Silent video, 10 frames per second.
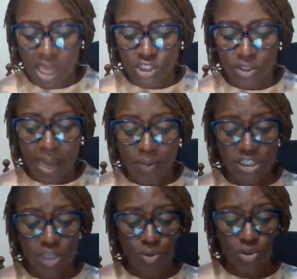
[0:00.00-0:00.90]
So that
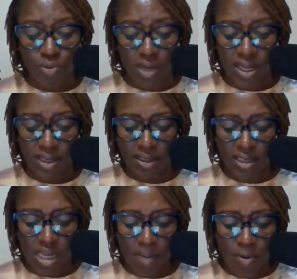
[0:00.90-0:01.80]
was number three.
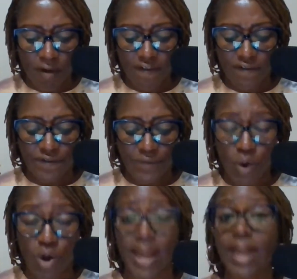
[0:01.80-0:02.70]
Number four,